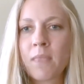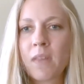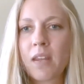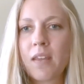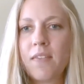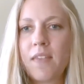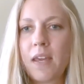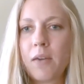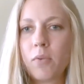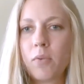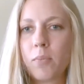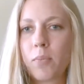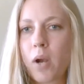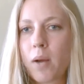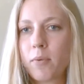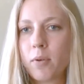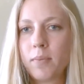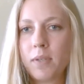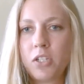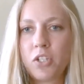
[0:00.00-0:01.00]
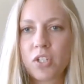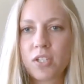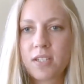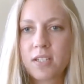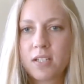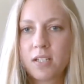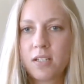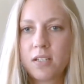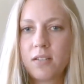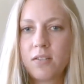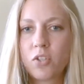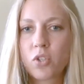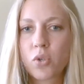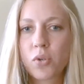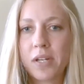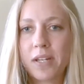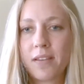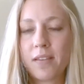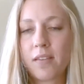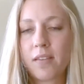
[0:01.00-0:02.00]
they would probably just
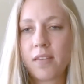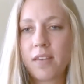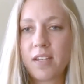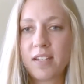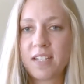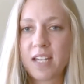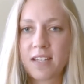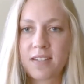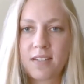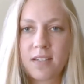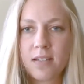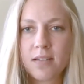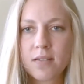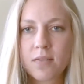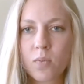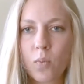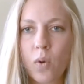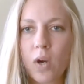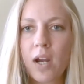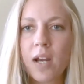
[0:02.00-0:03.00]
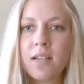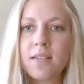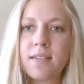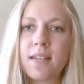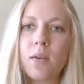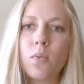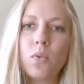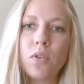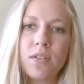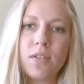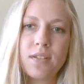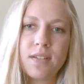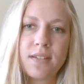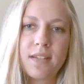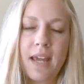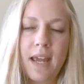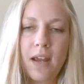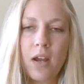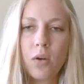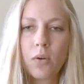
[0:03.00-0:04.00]
treat the intestines, whereas they wouldn't
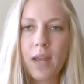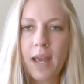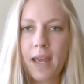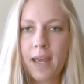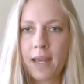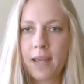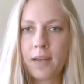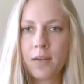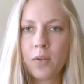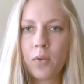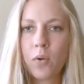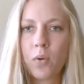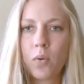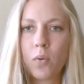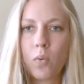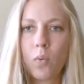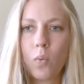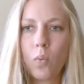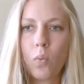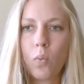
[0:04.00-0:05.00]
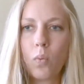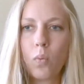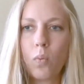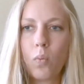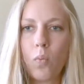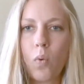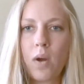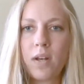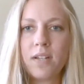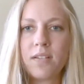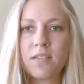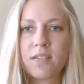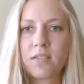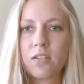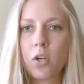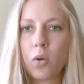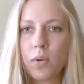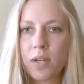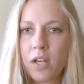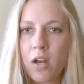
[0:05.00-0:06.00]
say, okay, what is
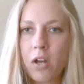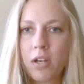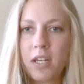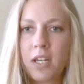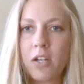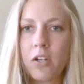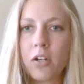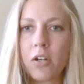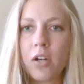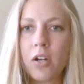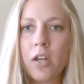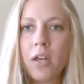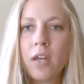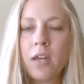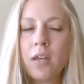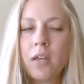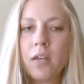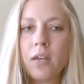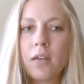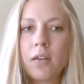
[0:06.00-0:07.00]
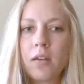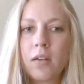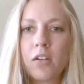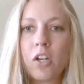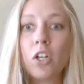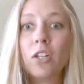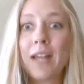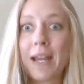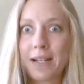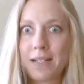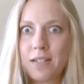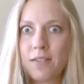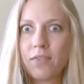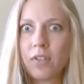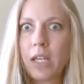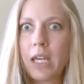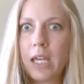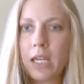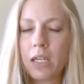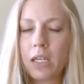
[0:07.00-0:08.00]
going on here
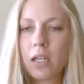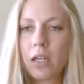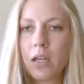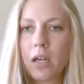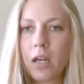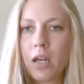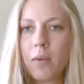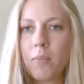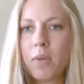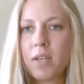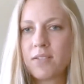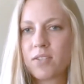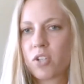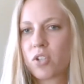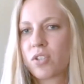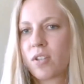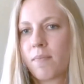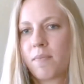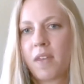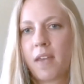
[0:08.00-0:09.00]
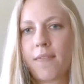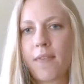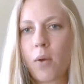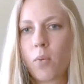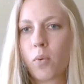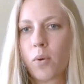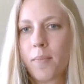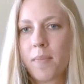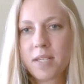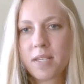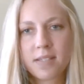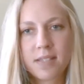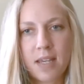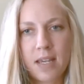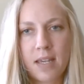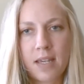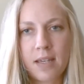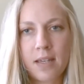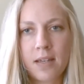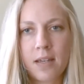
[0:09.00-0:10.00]
collectively? Is there something that we're
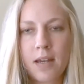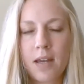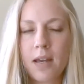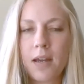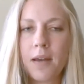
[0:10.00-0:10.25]
missing?